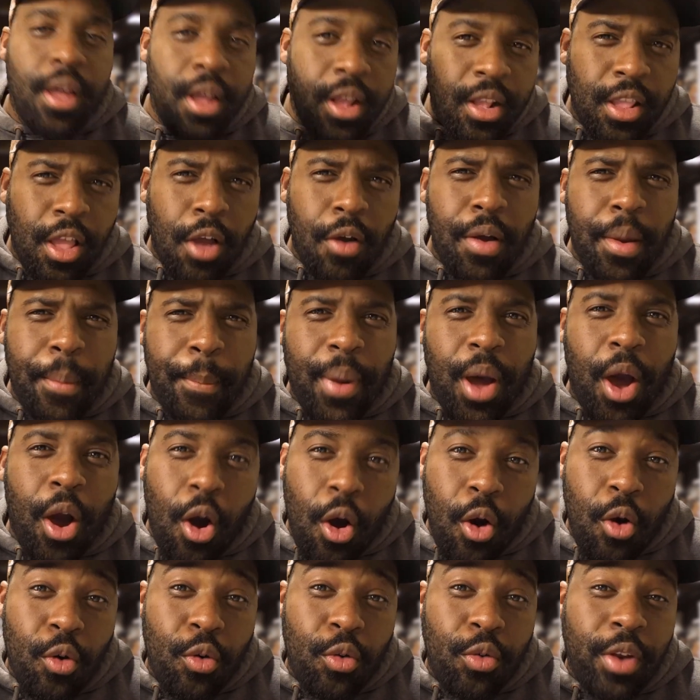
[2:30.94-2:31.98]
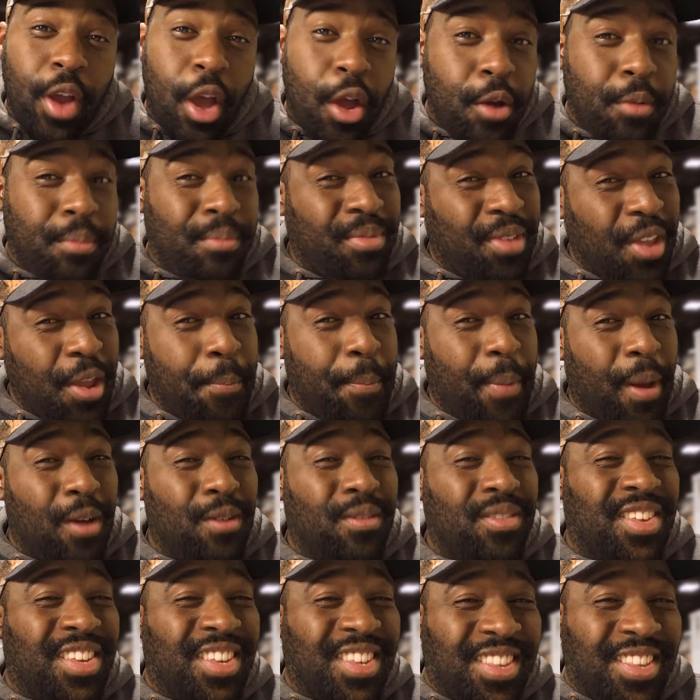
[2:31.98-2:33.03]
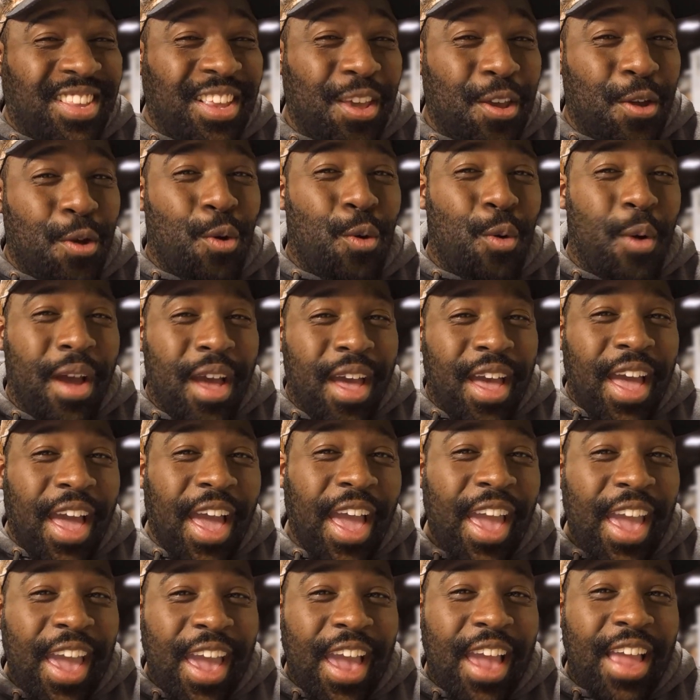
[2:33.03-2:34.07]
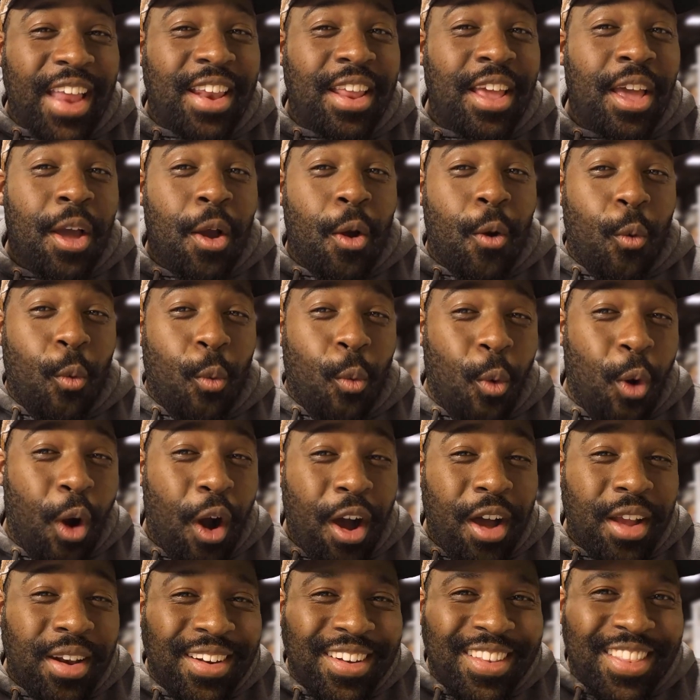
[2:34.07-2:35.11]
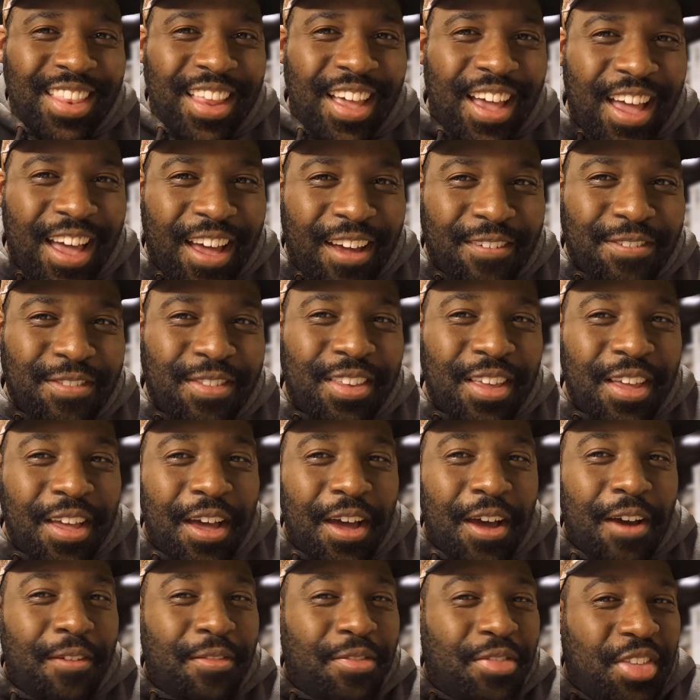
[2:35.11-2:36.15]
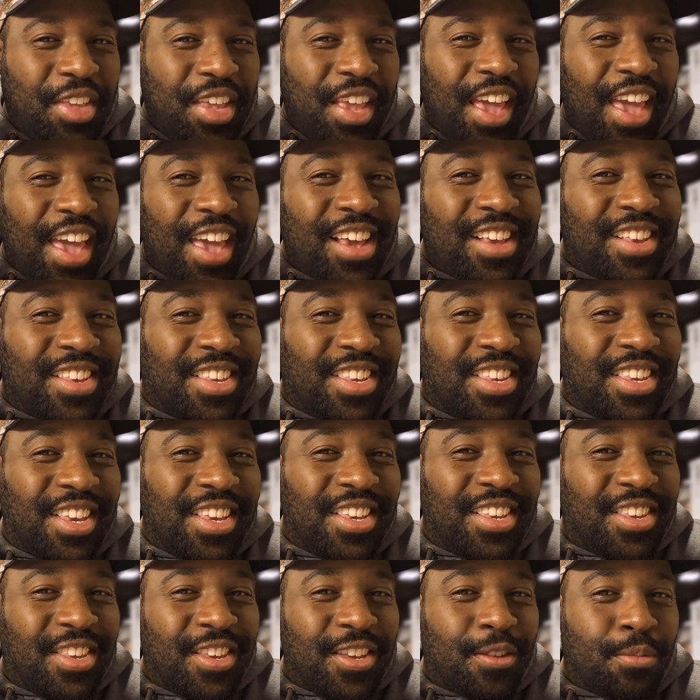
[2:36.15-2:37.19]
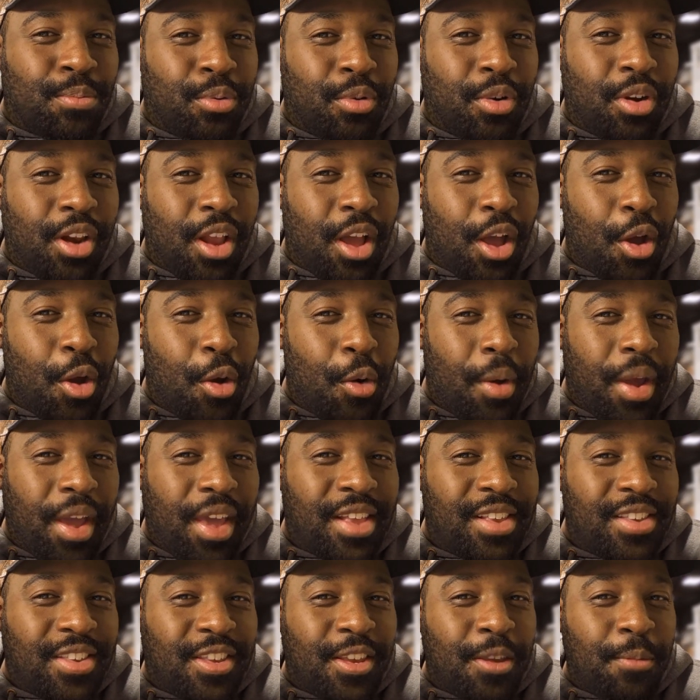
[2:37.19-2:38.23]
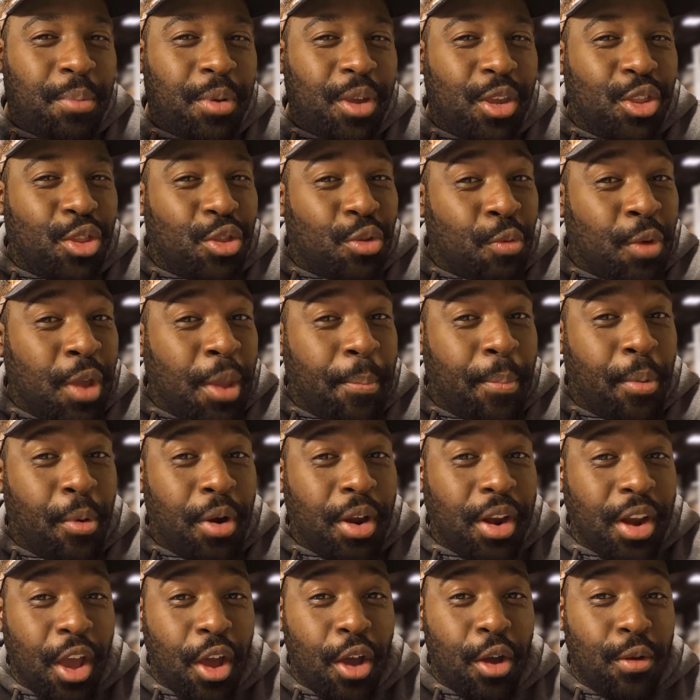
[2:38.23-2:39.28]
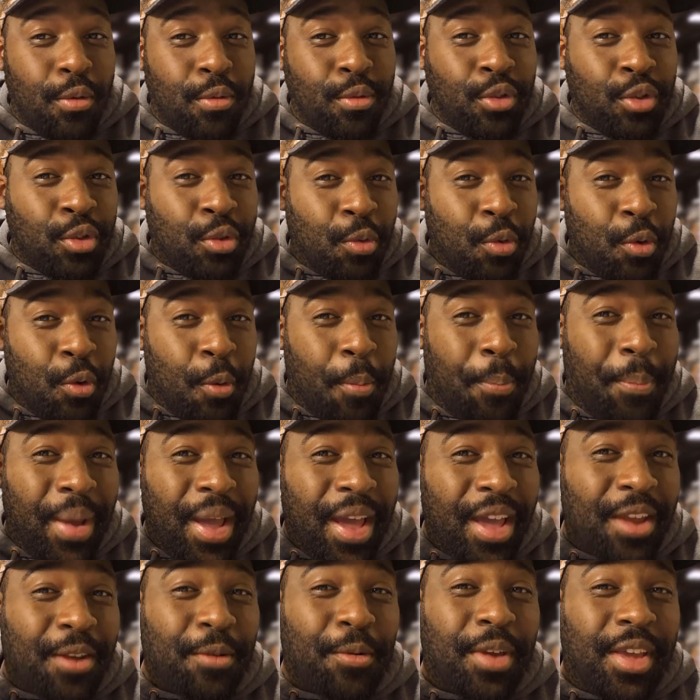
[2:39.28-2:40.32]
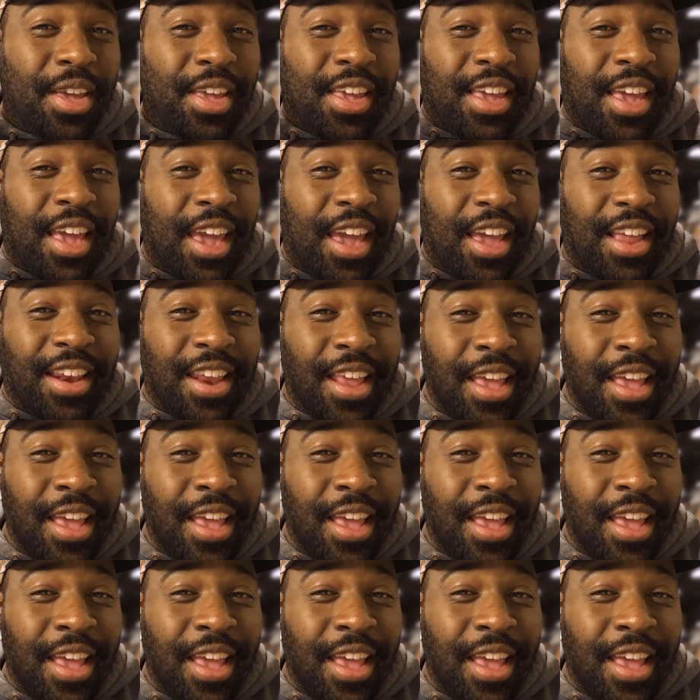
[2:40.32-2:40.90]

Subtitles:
Lo and behold, Home Depot still had 1 left of the XC 6.0 and CP 3.0 dual battery kit.